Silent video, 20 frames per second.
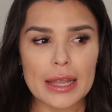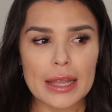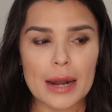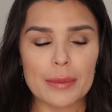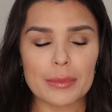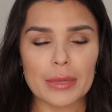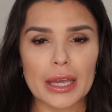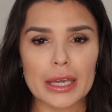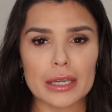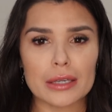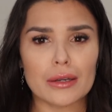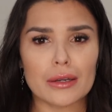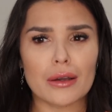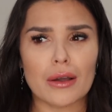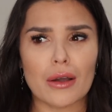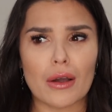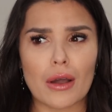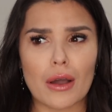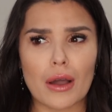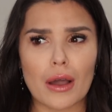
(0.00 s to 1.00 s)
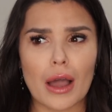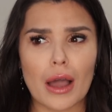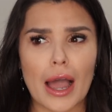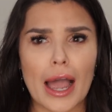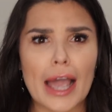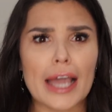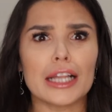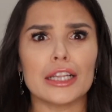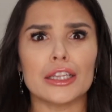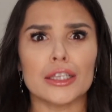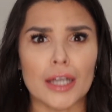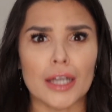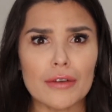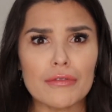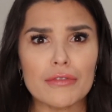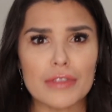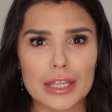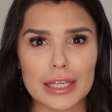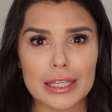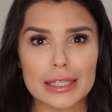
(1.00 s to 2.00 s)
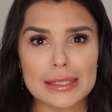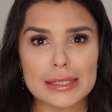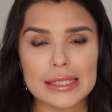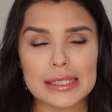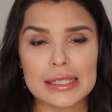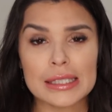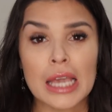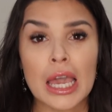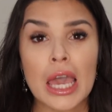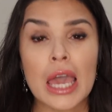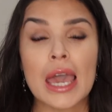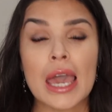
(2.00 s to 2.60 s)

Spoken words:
then I'm like, I love this.